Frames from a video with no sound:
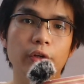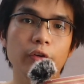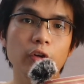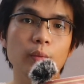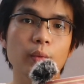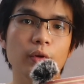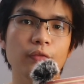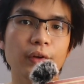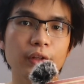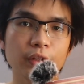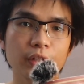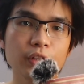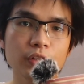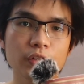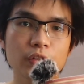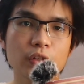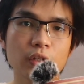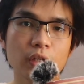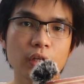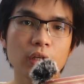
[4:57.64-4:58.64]
agree with my
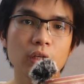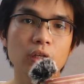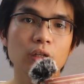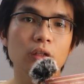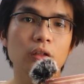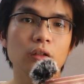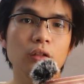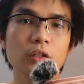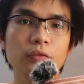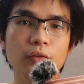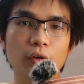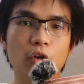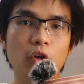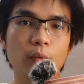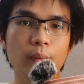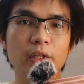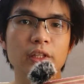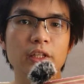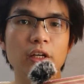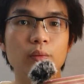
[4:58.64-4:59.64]
findings? Leave your
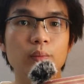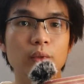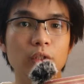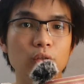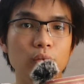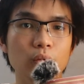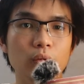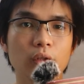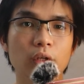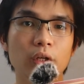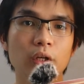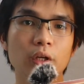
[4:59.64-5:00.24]
comment down below.